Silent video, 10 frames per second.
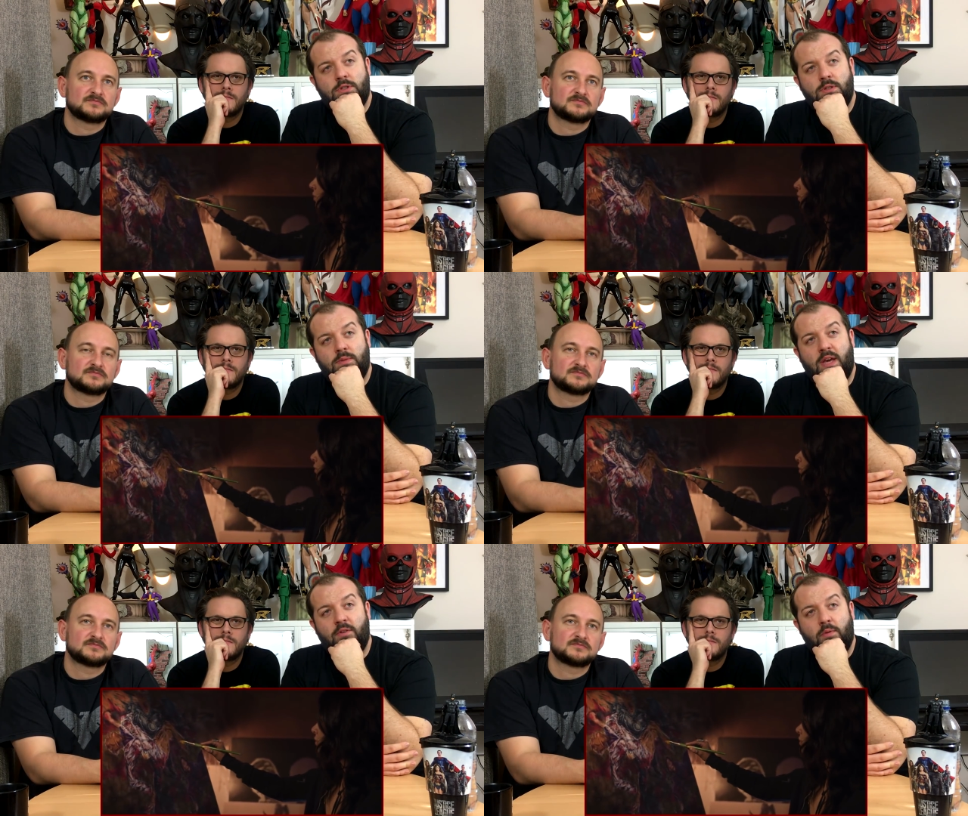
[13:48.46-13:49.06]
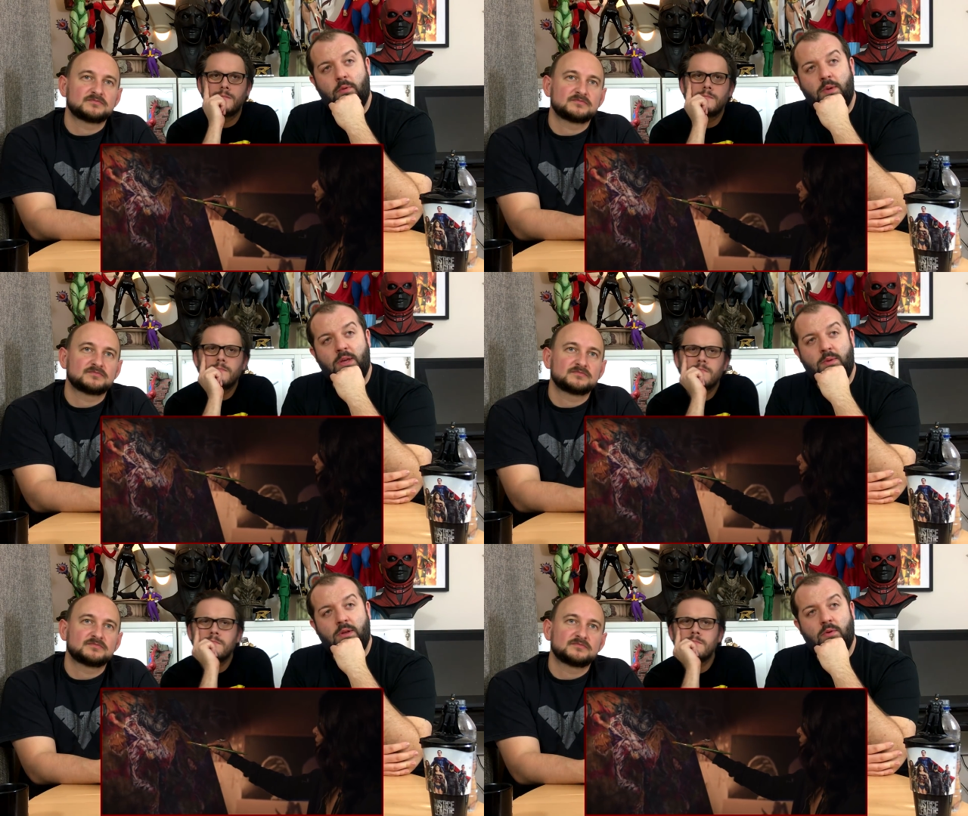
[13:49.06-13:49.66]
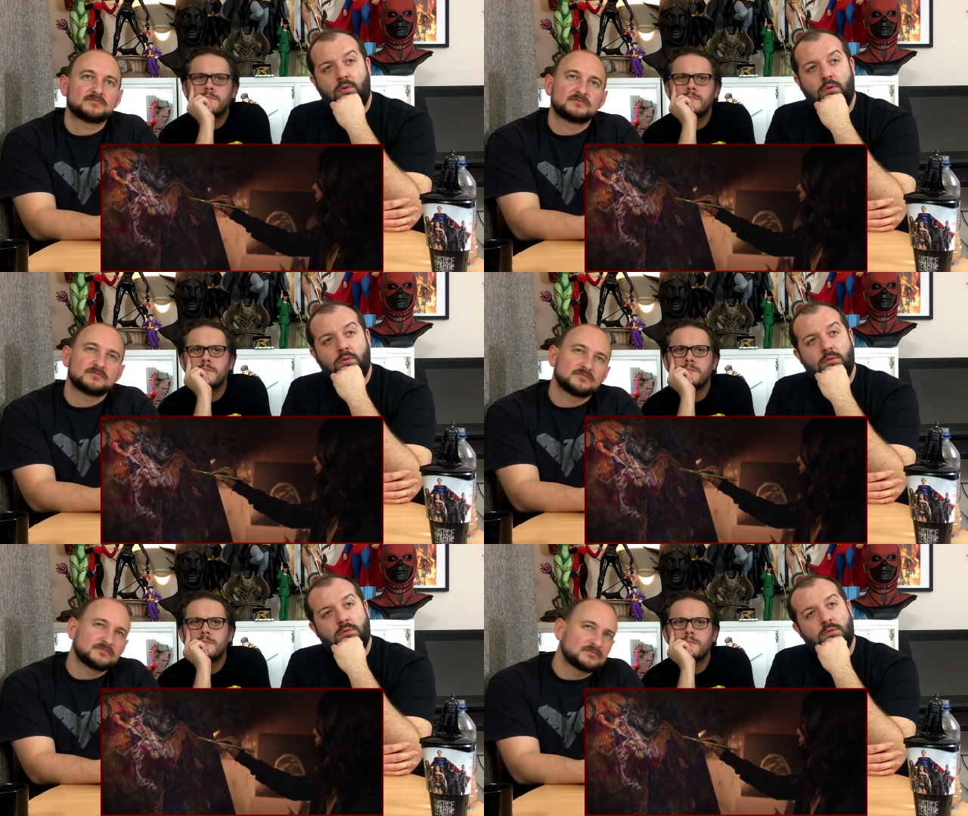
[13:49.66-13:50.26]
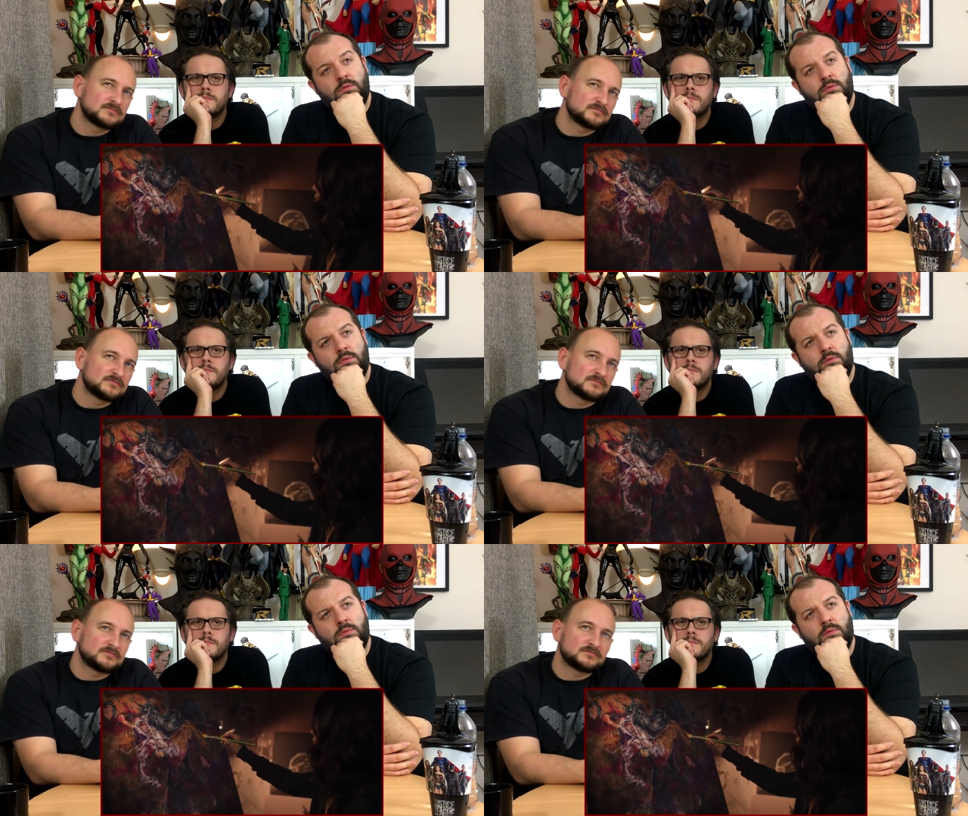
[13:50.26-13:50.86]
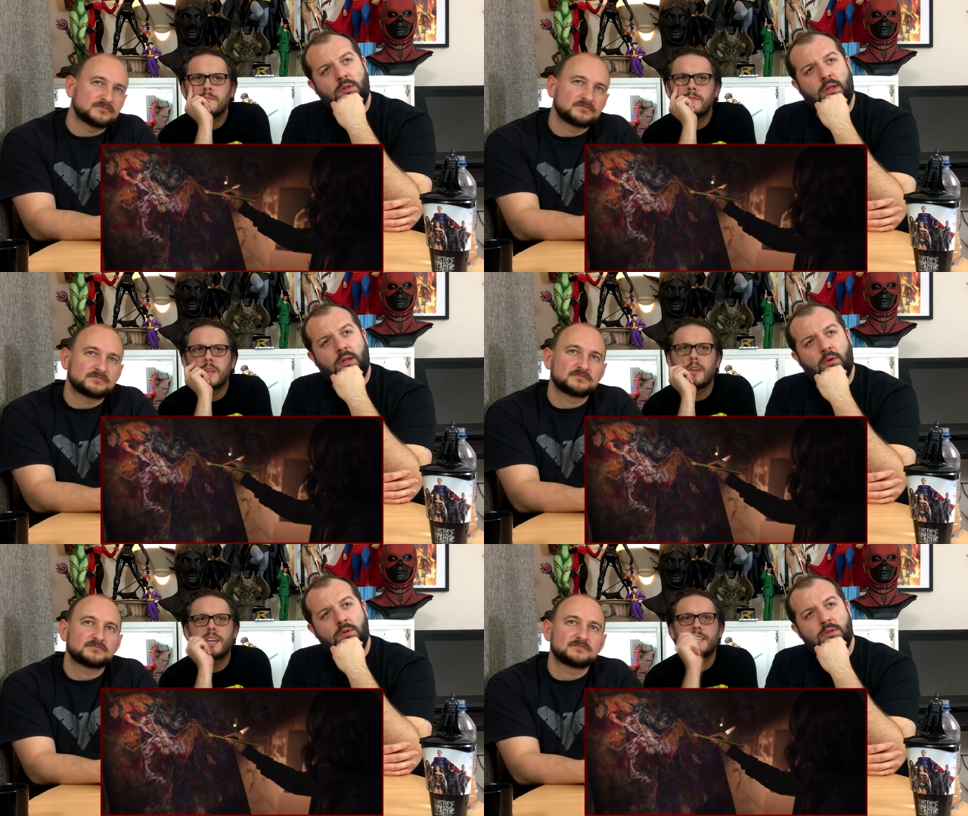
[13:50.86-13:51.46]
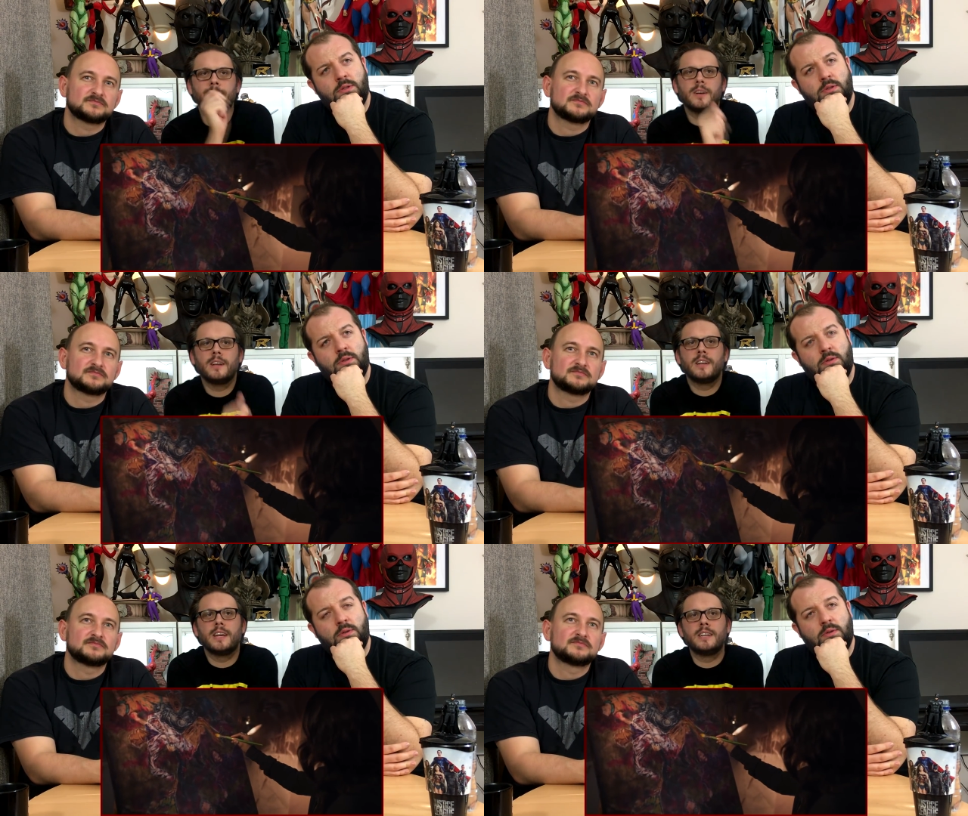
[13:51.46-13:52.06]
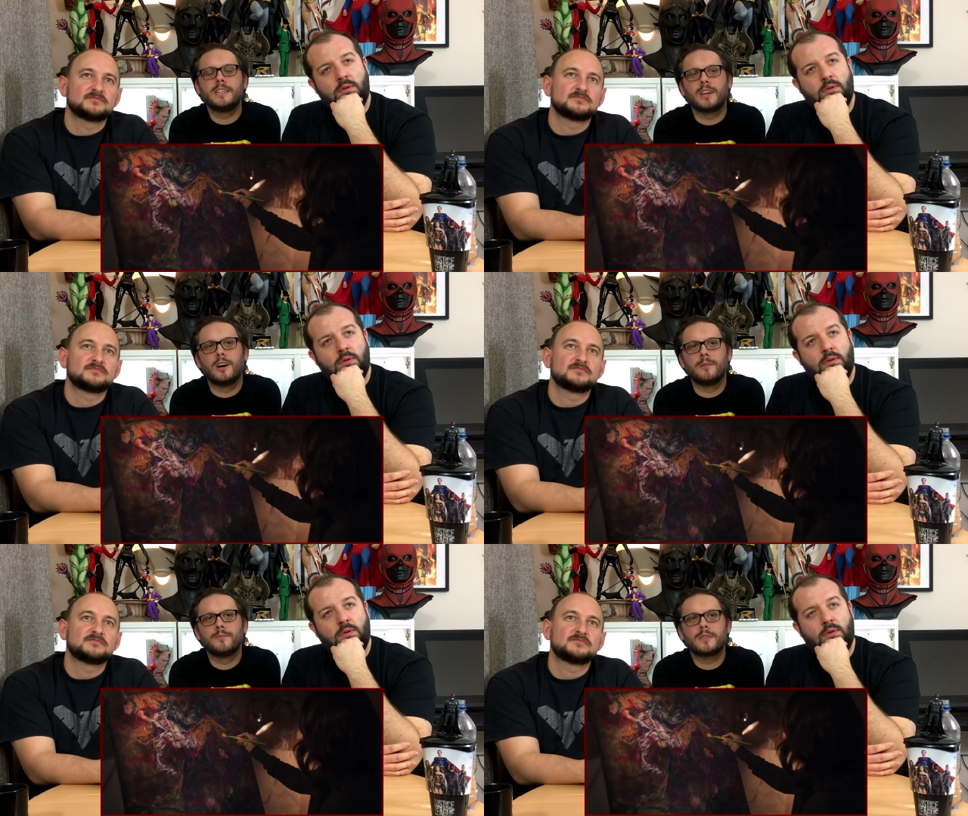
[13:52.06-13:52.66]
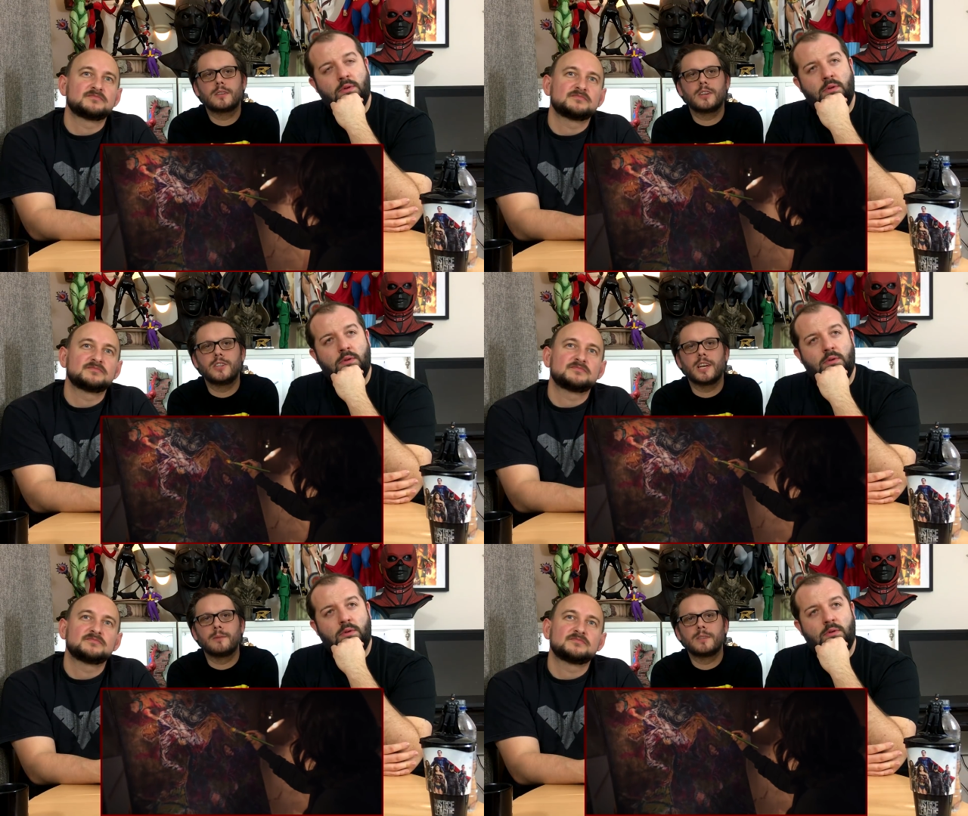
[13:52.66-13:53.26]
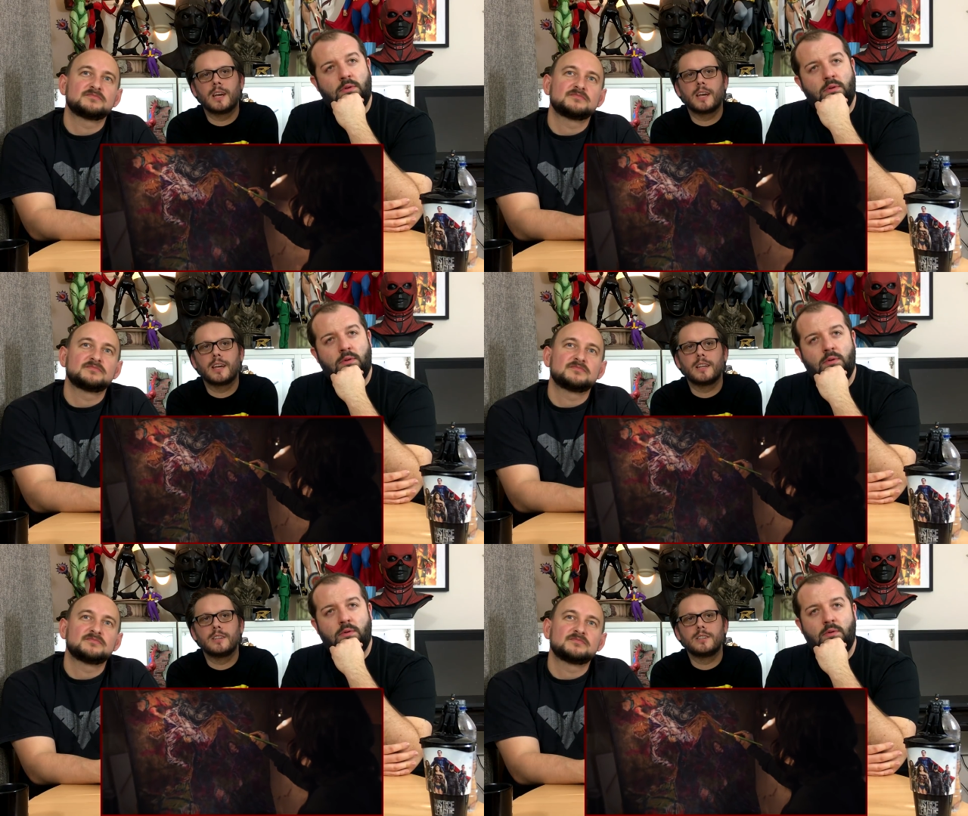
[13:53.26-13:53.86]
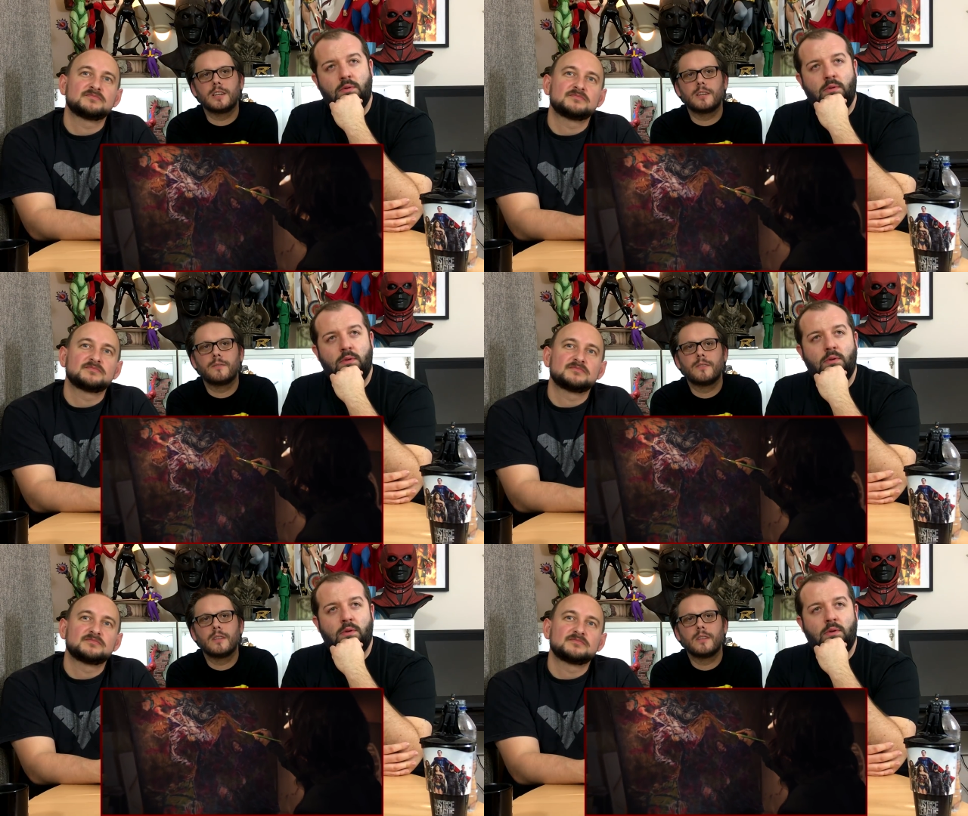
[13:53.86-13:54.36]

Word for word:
Speaker 1: She gave up a baby, or?
Speaker 2: Oh, that's him in, in his arms, because she kept saying it, didn't she? Is